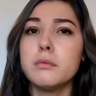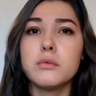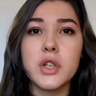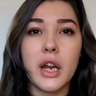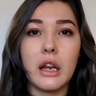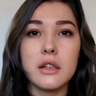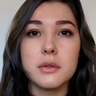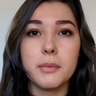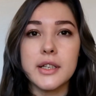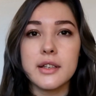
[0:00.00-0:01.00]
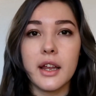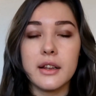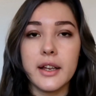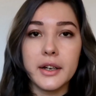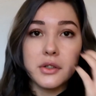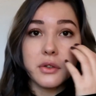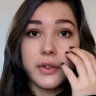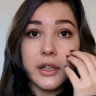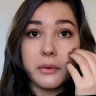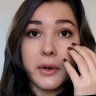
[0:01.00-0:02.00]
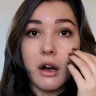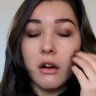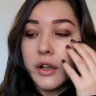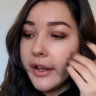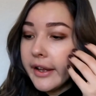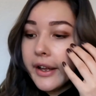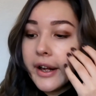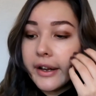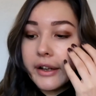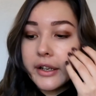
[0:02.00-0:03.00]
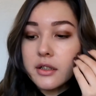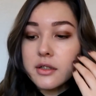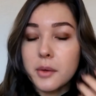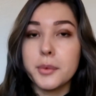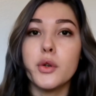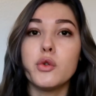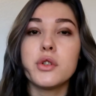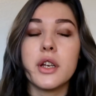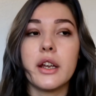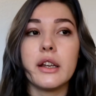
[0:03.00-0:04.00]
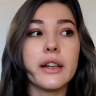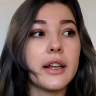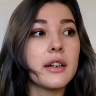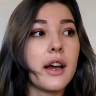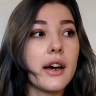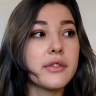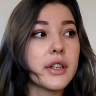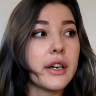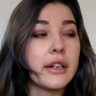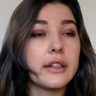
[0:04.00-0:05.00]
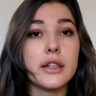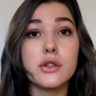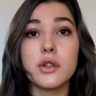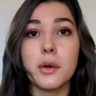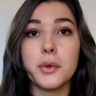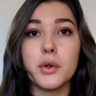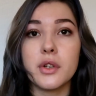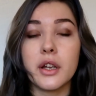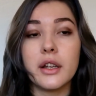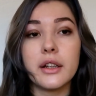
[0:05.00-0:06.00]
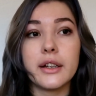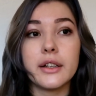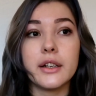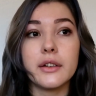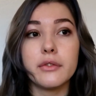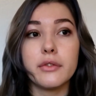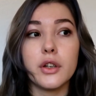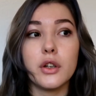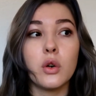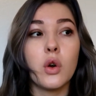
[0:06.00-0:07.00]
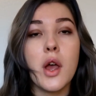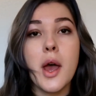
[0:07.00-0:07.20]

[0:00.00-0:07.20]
changed my skin texture really well. Kind of stopped using it, and after I did stop using it, I didn't feel